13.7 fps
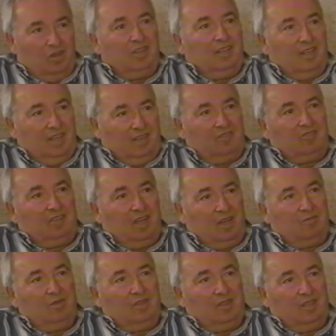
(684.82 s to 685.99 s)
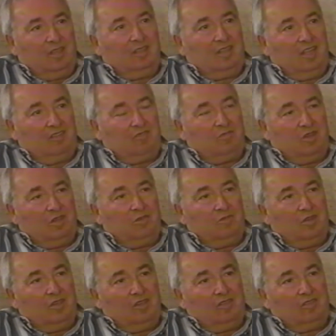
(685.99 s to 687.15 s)
Yes, I would think that's what it
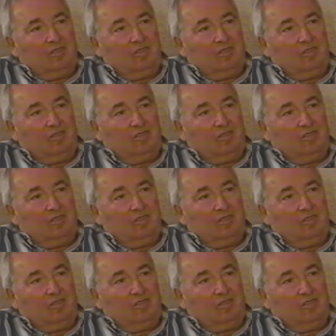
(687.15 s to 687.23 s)
was.